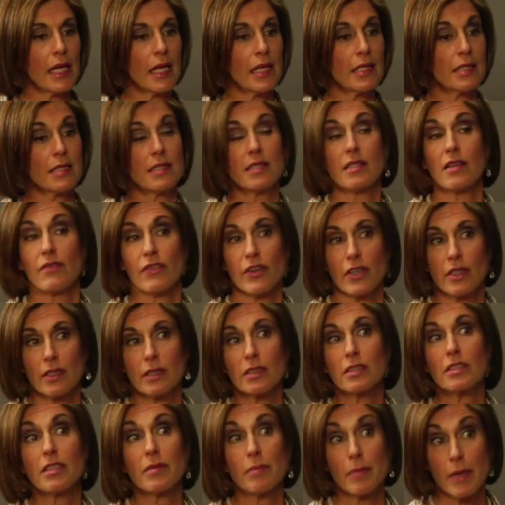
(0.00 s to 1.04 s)
It's
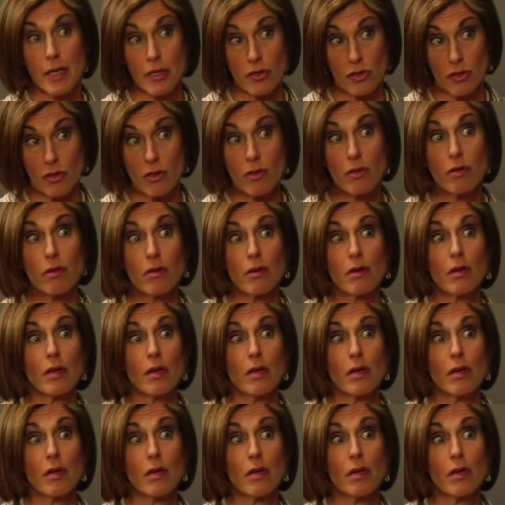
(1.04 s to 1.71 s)
difficult to measure.